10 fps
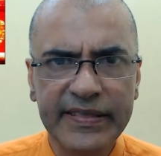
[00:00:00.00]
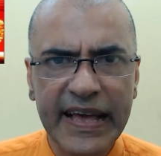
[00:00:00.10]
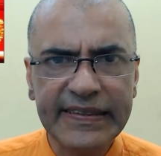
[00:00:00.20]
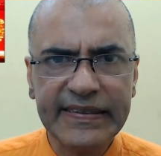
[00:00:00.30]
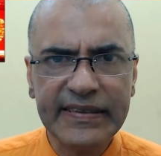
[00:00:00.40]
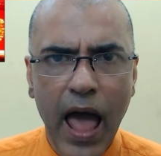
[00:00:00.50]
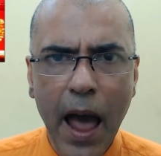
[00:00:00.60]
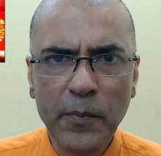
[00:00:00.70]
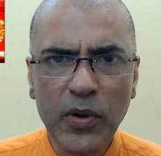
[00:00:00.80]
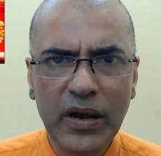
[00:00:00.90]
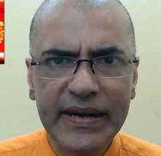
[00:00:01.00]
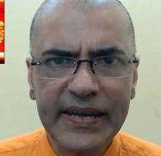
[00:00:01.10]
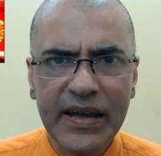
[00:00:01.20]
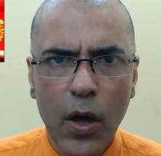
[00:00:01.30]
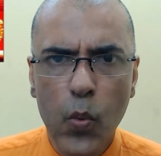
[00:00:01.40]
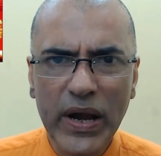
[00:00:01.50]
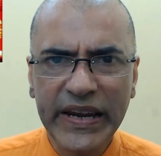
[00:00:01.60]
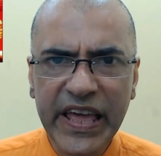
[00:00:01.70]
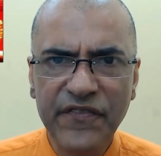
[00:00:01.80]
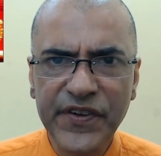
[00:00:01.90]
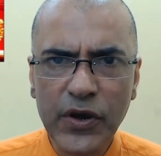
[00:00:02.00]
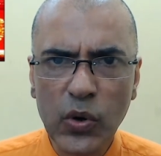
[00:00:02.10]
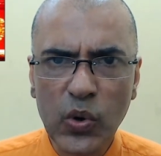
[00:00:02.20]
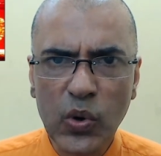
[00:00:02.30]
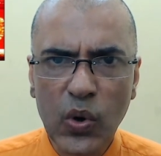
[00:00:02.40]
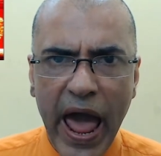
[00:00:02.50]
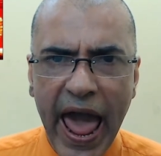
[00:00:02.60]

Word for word: This amulet will give you